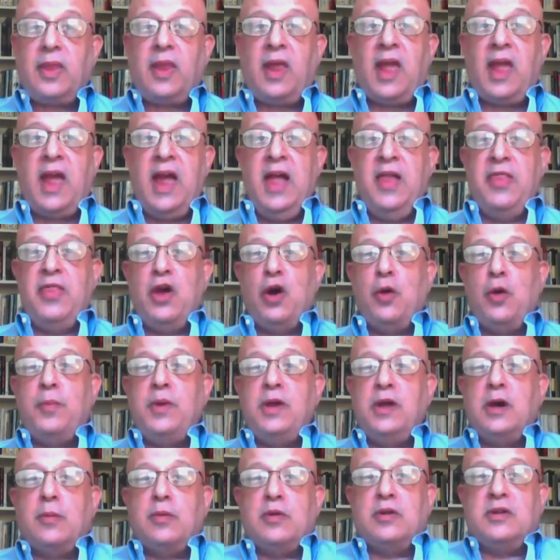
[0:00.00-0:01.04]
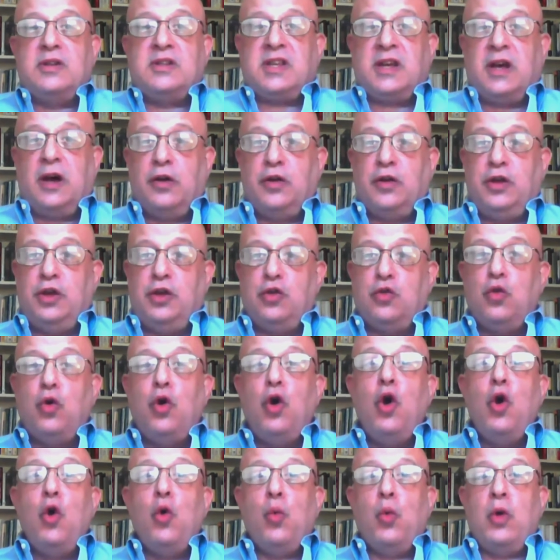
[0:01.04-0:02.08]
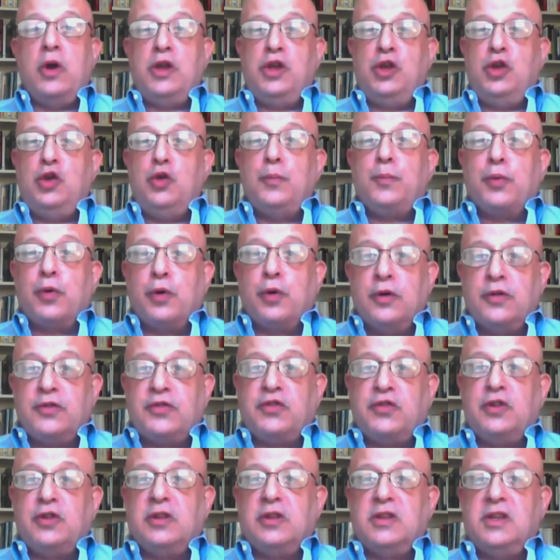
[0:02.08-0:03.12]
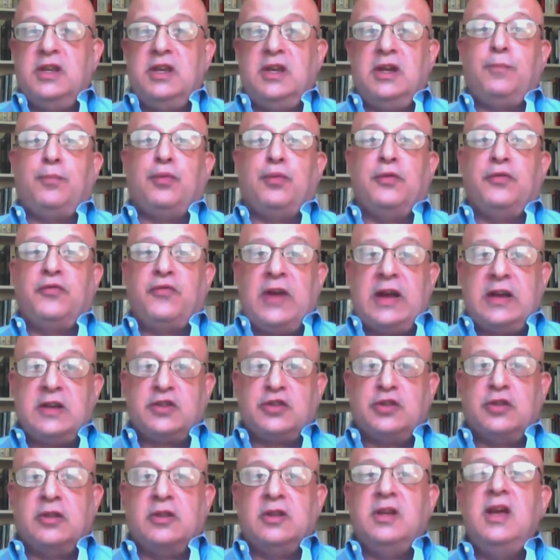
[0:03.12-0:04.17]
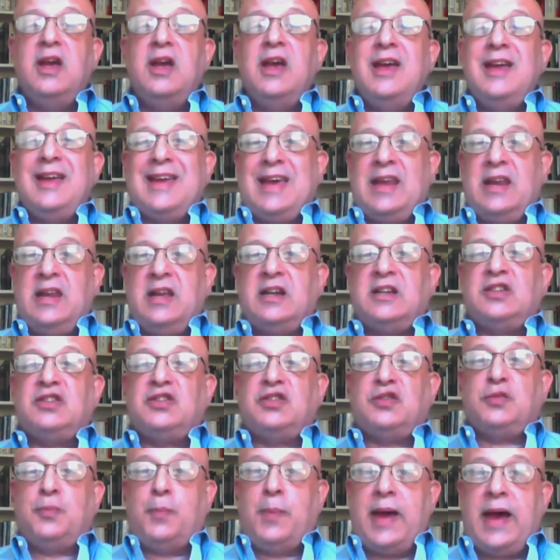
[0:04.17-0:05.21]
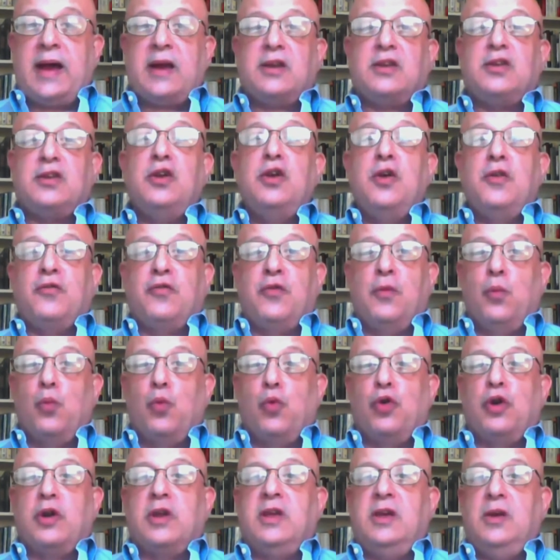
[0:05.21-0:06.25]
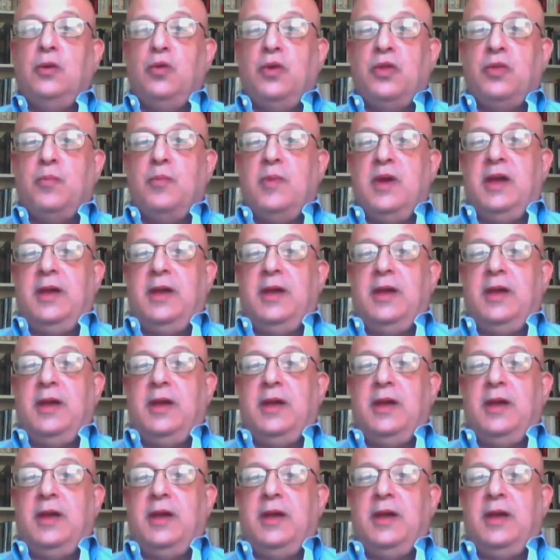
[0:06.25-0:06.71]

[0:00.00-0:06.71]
and they'll be able to tell you what you personally and professionally can expect from working with me.